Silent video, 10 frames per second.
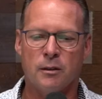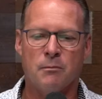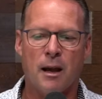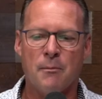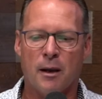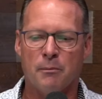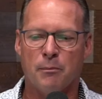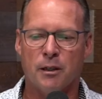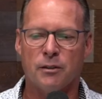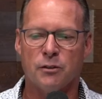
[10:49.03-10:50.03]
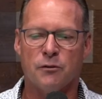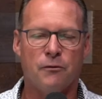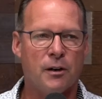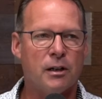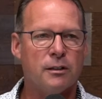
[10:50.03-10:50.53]
In my mind, Bud, there's
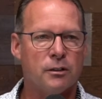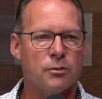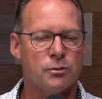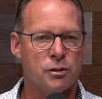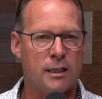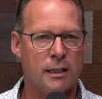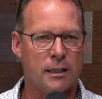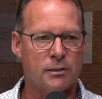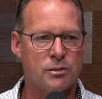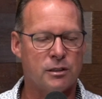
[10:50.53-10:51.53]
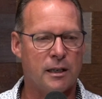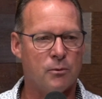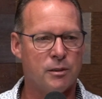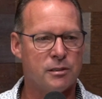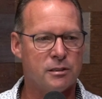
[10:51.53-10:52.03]
very little chance
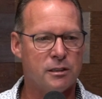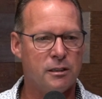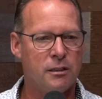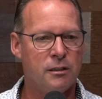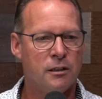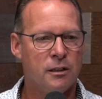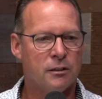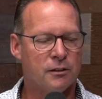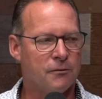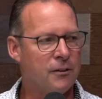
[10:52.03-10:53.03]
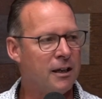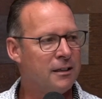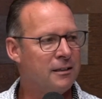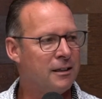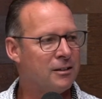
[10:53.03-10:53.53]
that we see the
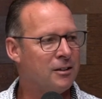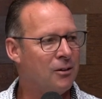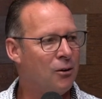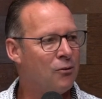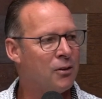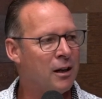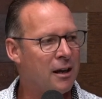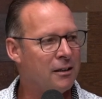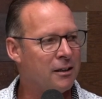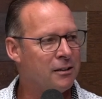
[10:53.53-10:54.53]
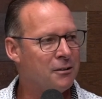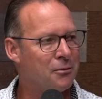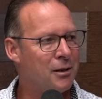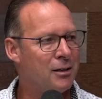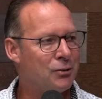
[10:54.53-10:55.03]
Fed get the overnight
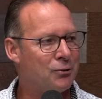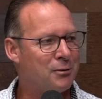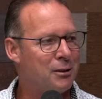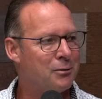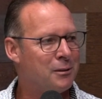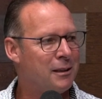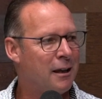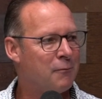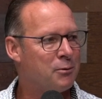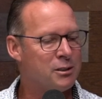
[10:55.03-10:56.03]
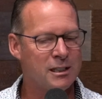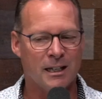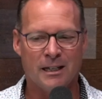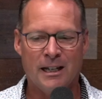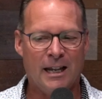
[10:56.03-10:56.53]
lending rate to 3 and
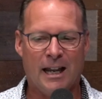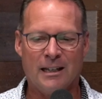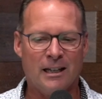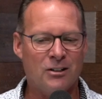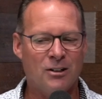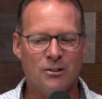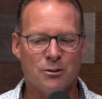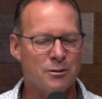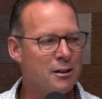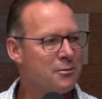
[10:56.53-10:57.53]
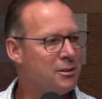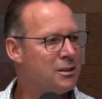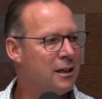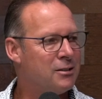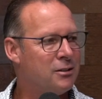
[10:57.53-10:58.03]
3.5%, and that 10 year Treasury
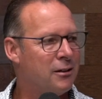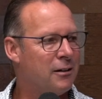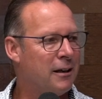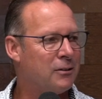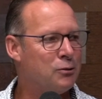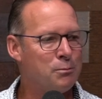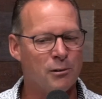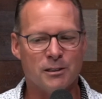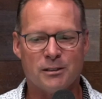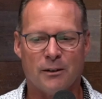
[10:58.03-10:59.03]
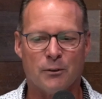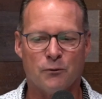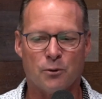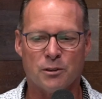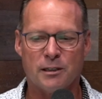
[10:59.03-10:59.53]
stays there at
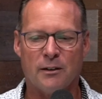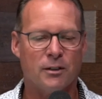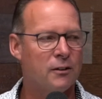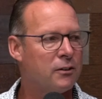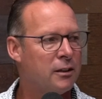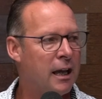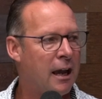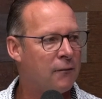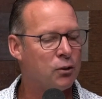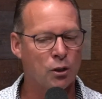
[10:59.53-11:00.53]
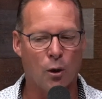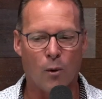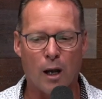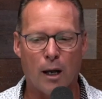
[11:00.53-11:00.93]
2.747. It's going to have to go